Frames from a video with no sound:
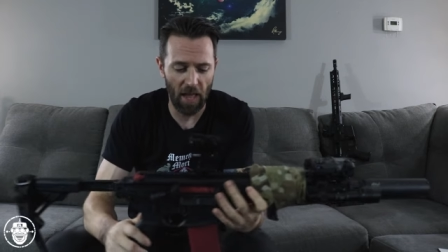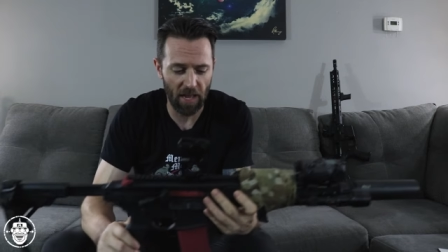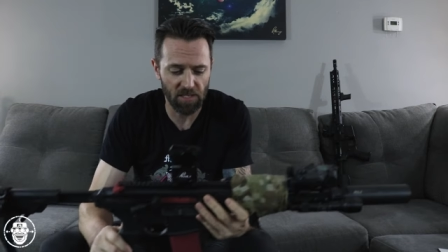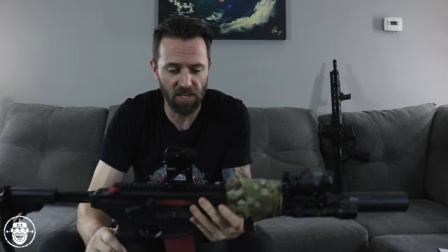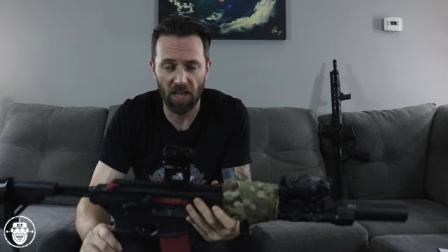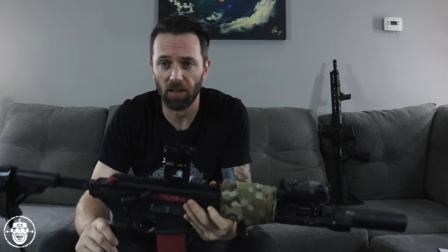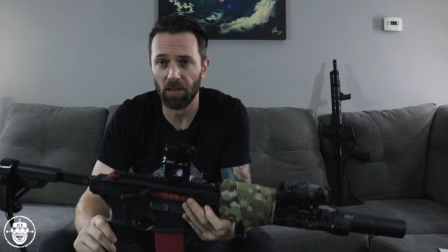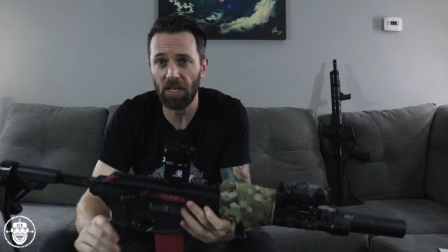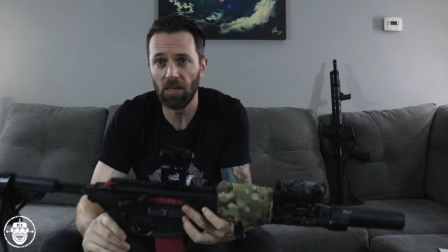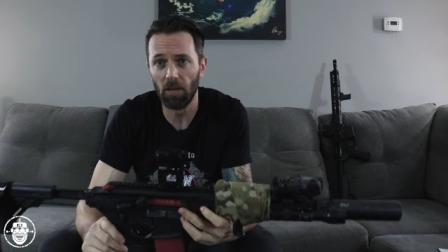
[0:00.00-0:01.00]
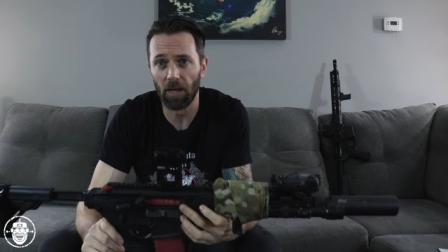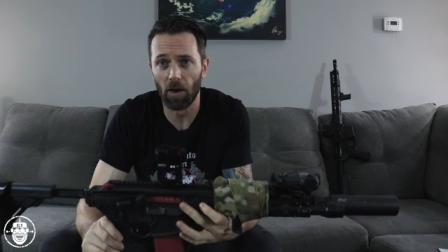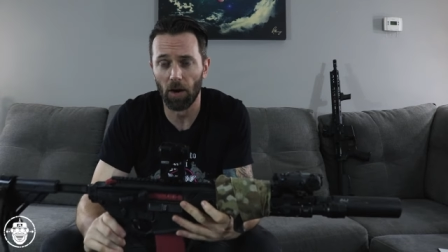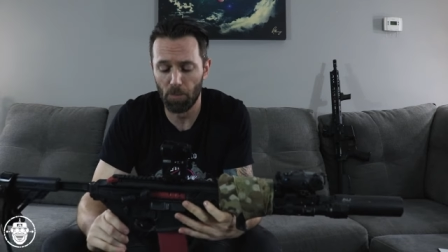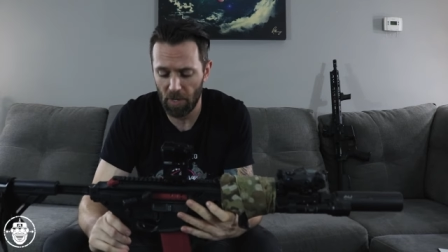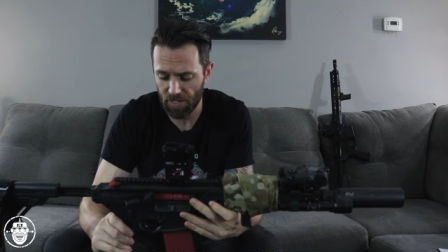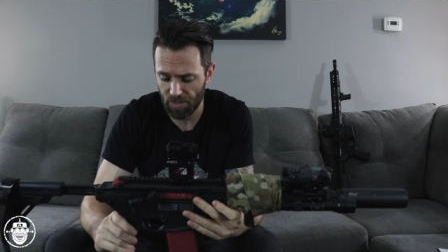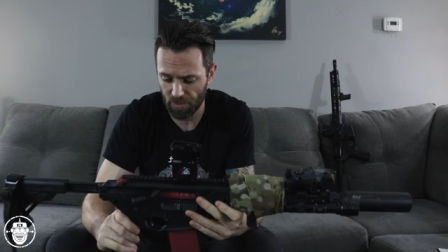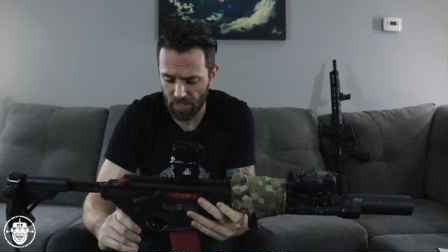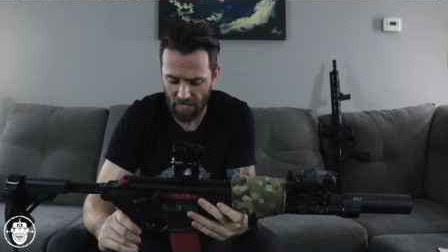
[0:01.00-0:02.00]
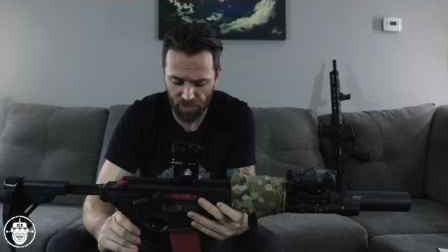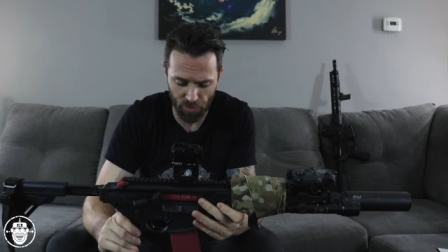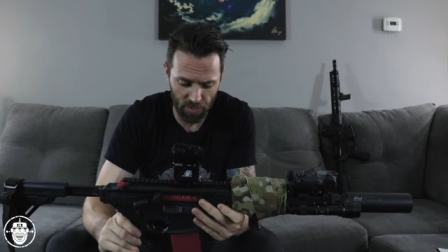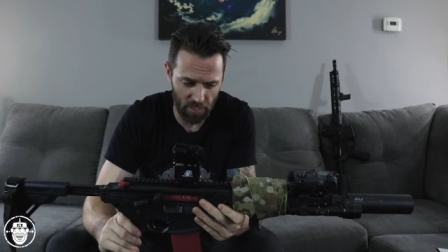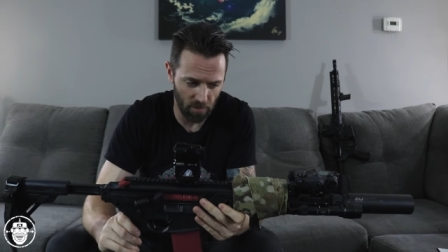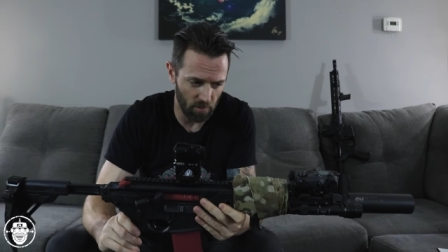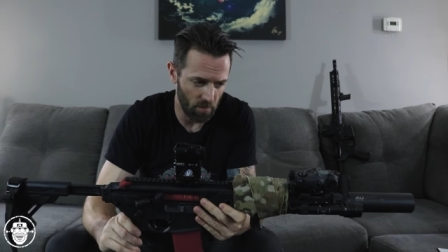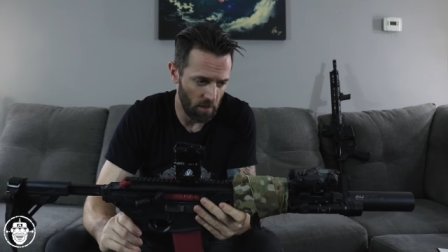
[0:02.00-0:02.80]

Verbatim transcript: X10 Elite, like on our pistols, that sort of deal?